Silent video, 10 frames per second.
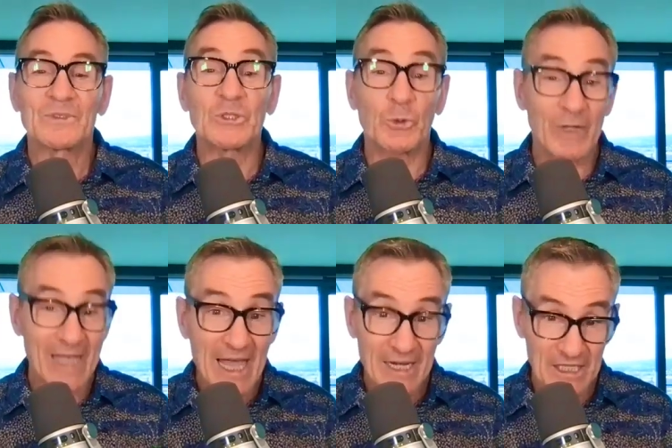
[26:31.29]
Your
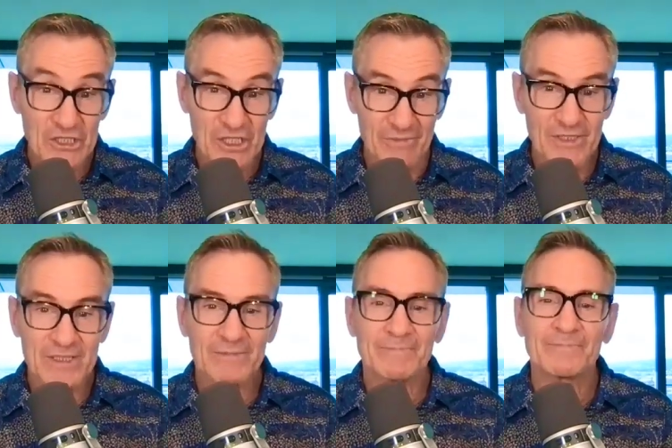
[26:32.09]
reality
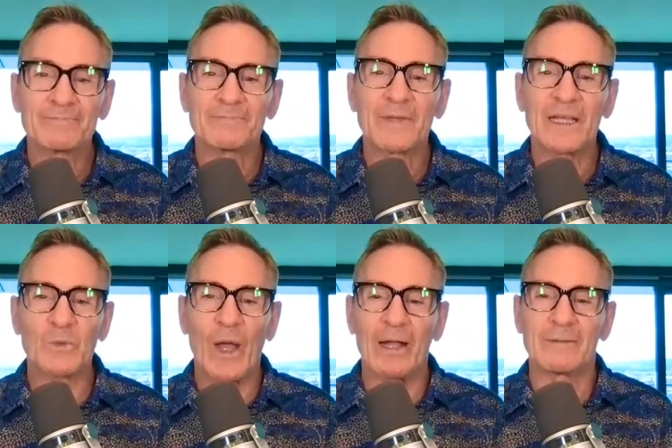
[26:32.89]
shifts as
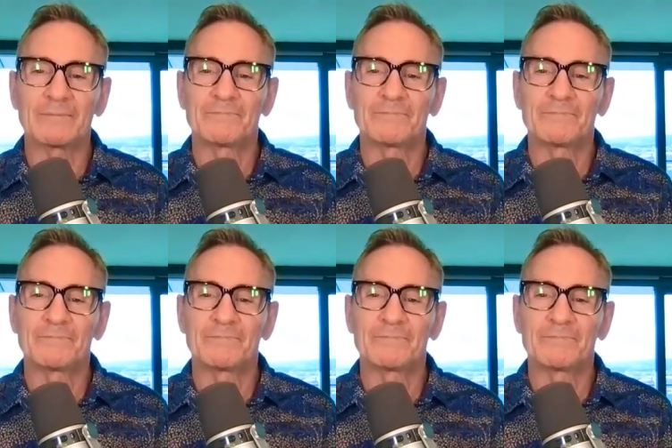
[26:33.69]
well.